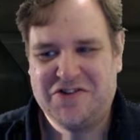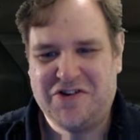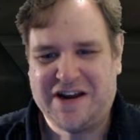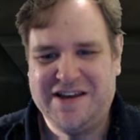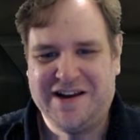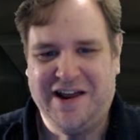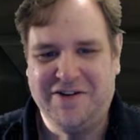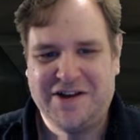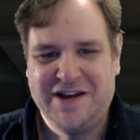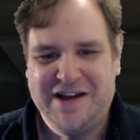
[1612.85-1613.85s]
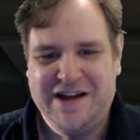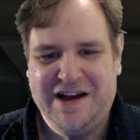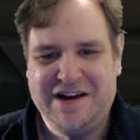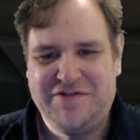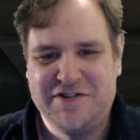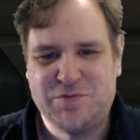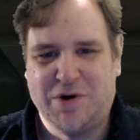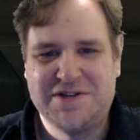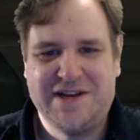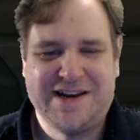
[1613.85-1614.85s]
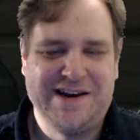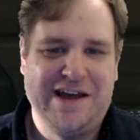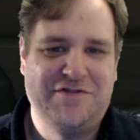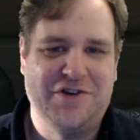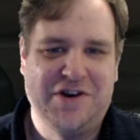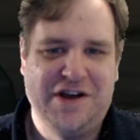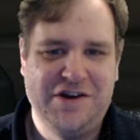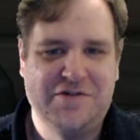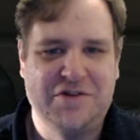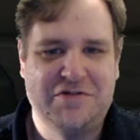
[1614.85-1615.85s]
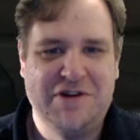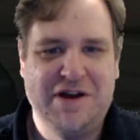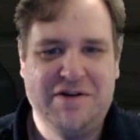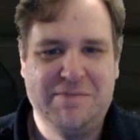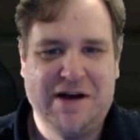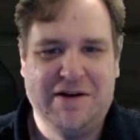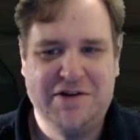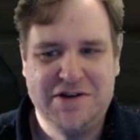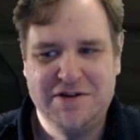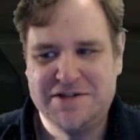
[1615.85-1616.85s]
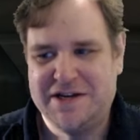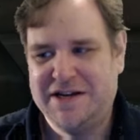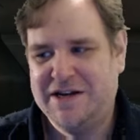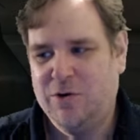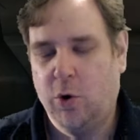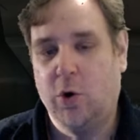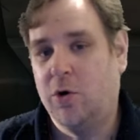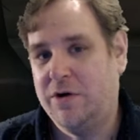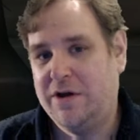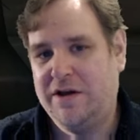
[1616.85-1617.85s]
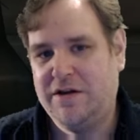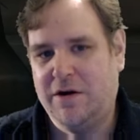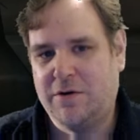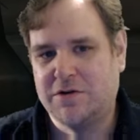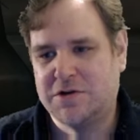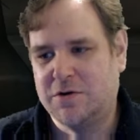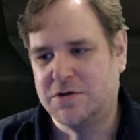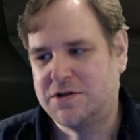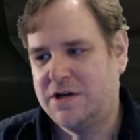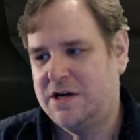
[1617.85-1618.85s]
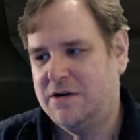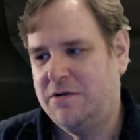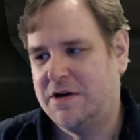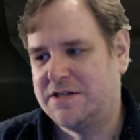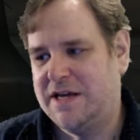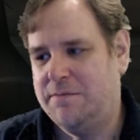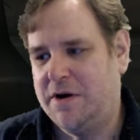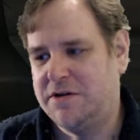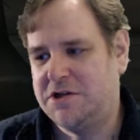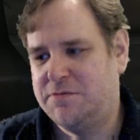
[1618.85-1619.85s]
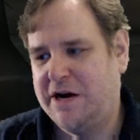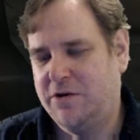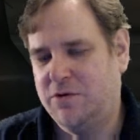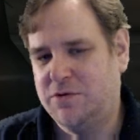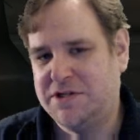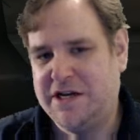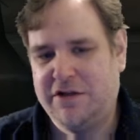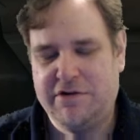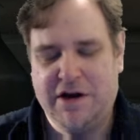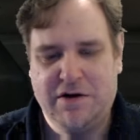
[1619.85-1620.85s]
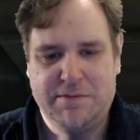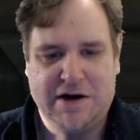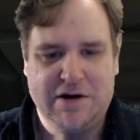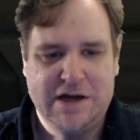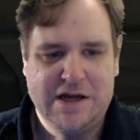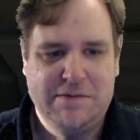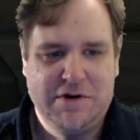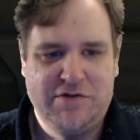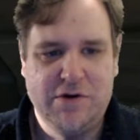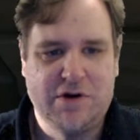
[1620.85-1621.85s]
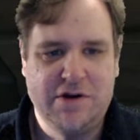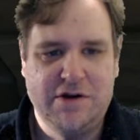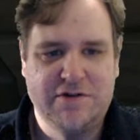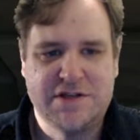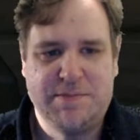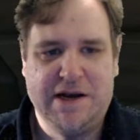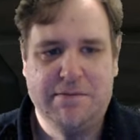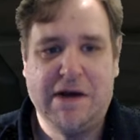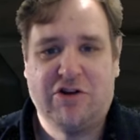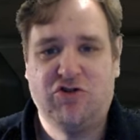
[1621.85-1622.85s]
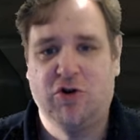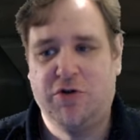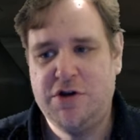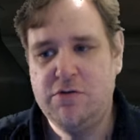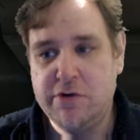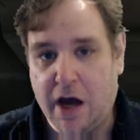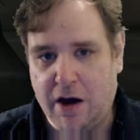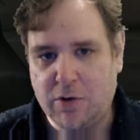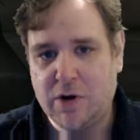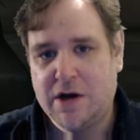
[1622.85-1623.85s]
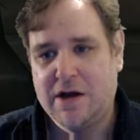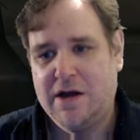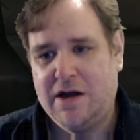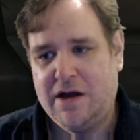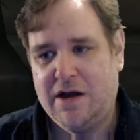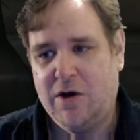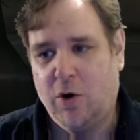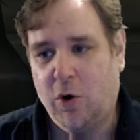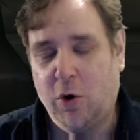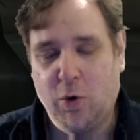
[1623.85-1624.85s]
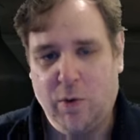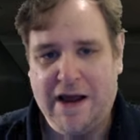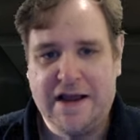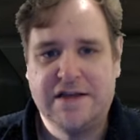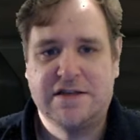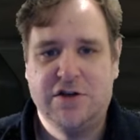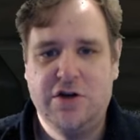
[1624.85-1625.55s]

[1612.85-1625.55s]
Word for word: track your cloak. And if there's one second left on it and you've got three holy power, use it. Or, you know, because of course with our set bonuses, you might not always need three holy power. But if you can use a spend, make sure that you know Always that